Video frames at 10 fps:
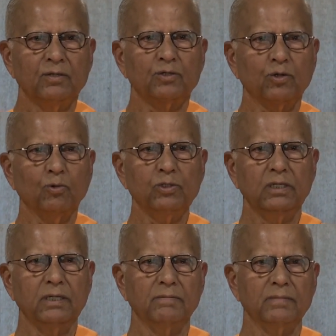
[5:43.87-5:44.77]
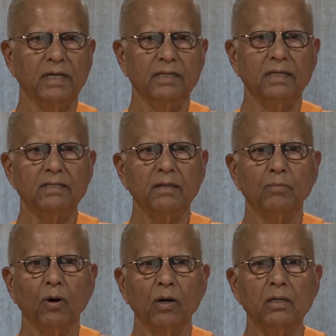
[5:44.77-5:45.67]
showed him the little
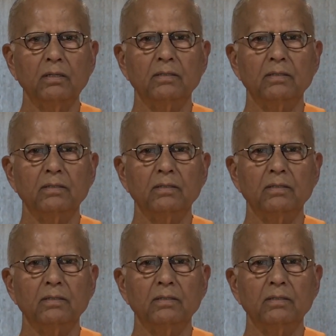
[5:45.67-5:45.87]
boy,